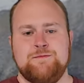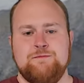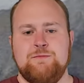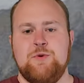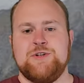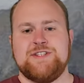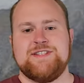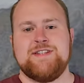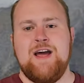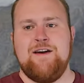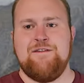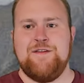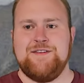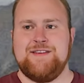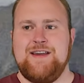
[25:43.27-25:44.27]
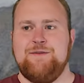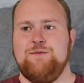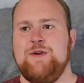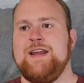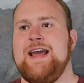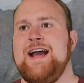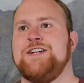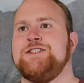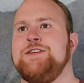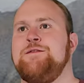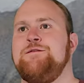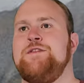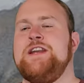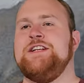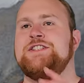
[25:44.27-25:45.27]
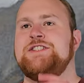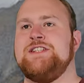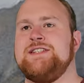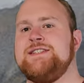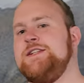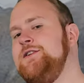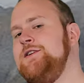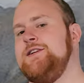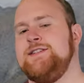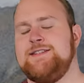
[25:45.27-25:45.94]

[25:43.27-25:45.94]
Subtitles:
more stuff as I actually finish the series,